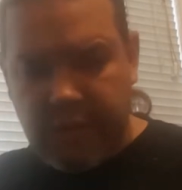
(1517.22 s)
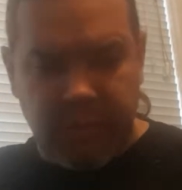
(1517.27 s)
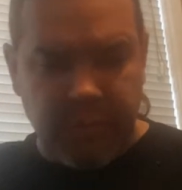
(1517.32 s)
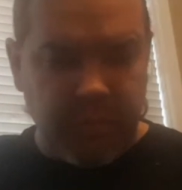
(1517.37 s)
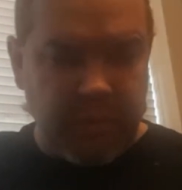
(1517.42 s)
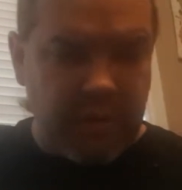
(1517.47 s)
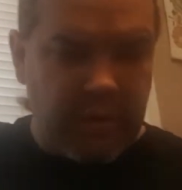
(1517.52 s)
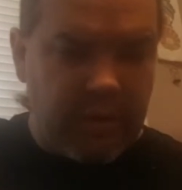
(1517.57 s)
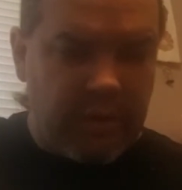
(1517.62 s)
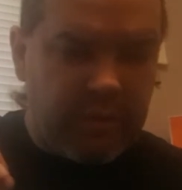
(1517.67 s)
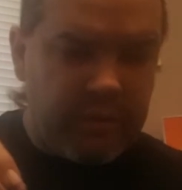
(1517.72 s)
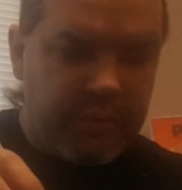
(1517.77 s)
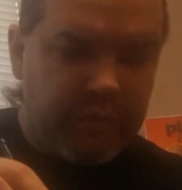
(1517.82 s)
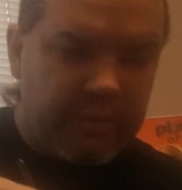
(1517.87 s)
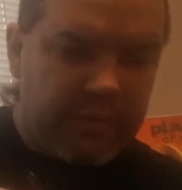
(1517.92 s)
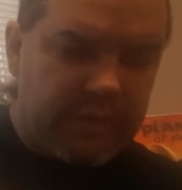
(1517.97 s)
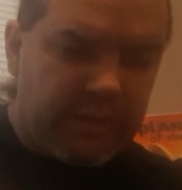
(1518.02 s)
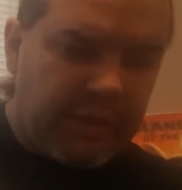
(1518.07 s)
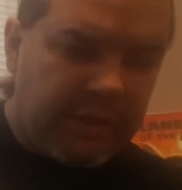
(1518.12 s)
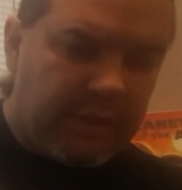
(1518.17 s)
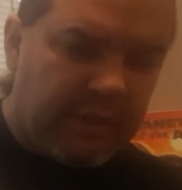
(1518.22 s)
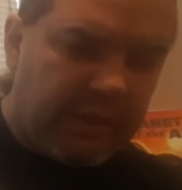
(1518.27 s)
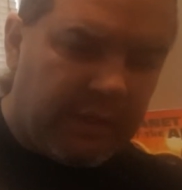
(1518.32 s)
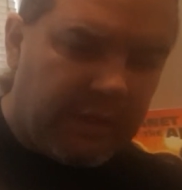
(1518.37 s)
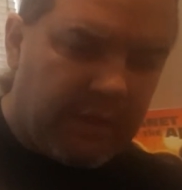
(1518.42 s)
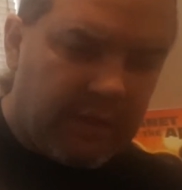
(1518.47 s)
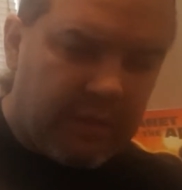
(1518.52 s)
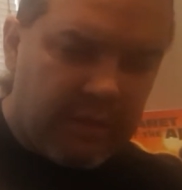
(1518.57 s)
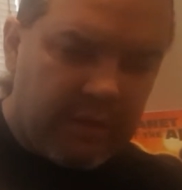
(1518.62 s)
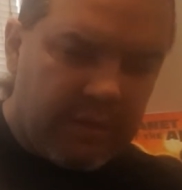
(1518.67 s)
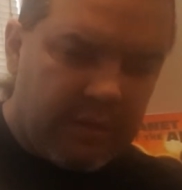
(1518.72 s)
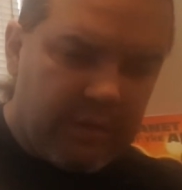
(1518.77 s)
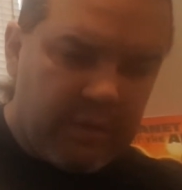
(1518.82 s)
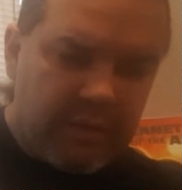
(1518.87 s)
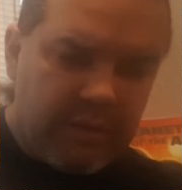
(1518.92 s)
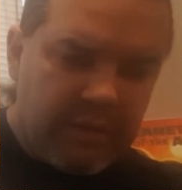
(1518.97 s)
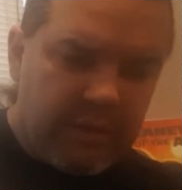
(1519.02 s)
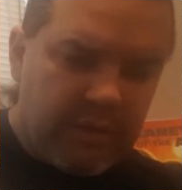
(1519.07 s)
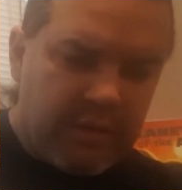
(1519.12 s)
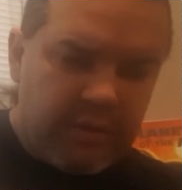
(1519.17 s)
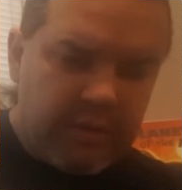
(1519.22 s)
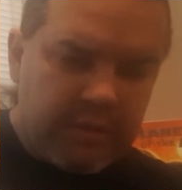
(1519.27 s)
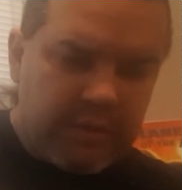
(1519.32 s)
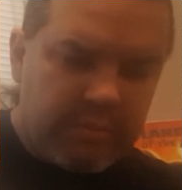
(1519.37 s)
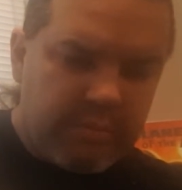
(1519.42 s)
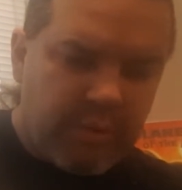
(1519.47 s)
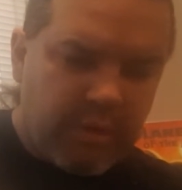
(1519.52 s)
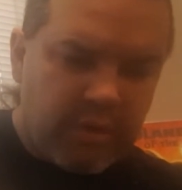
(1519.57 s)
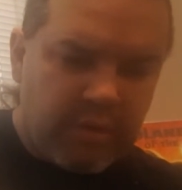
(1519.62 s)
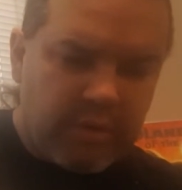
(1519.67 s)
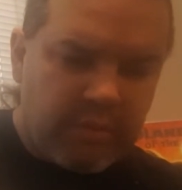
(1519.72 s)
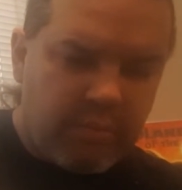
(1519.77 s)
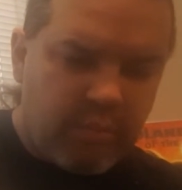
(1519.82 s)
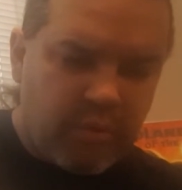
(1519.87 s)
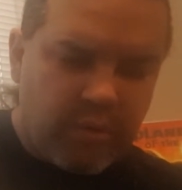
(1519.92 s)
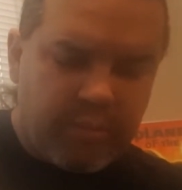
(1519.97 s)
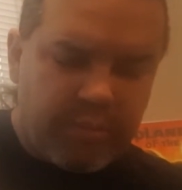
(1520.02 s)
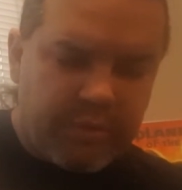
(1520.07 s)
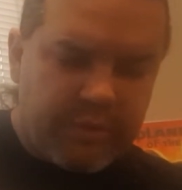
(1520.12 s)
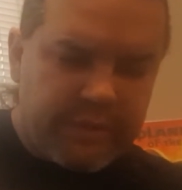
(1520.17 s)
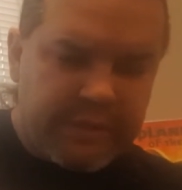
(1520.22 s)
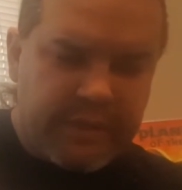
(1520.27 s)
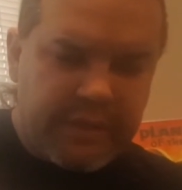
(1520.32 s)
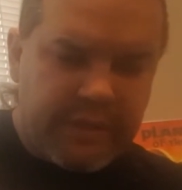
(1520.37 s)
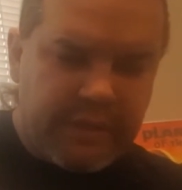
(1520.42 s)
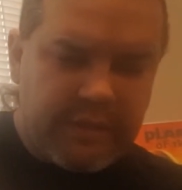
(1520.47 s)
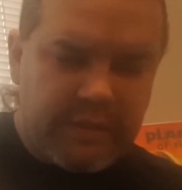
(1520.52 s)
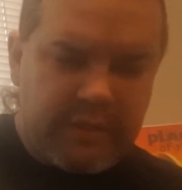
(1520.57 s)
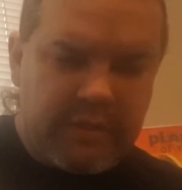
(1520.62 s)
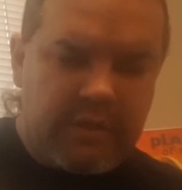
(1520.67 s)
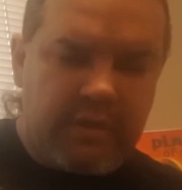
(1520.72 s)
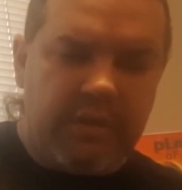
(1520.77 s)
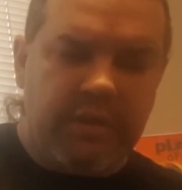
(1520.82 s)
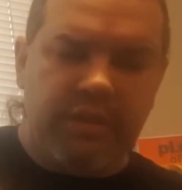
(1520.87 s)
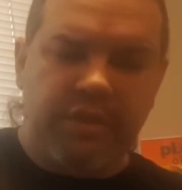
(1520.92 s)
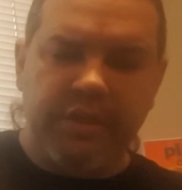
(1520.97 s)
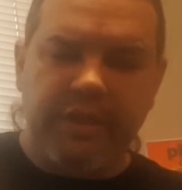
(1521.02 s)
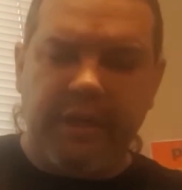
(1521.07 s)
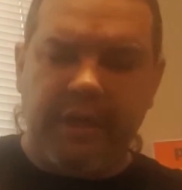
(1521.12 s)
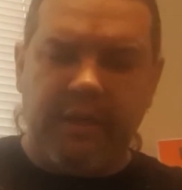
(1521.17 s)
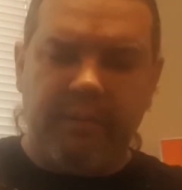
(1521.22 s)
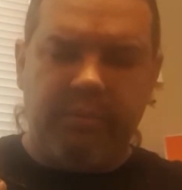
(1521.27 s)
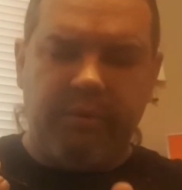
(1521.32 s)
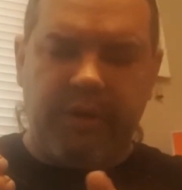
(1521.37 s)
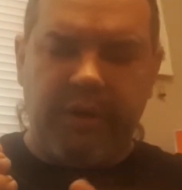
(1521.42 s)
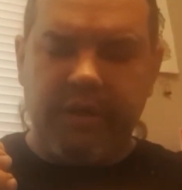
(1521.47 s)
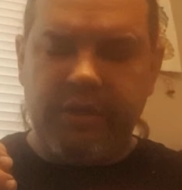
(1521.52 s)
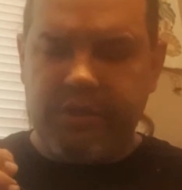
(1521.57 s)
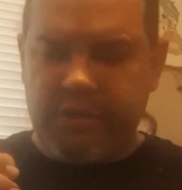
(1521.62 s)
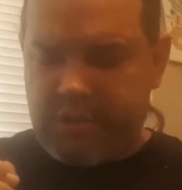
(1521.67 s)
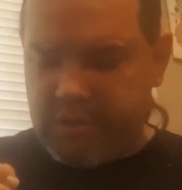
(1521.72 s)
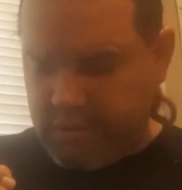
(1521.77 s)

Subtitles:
then we're going to go to a slightly smaller, more precise shade brush.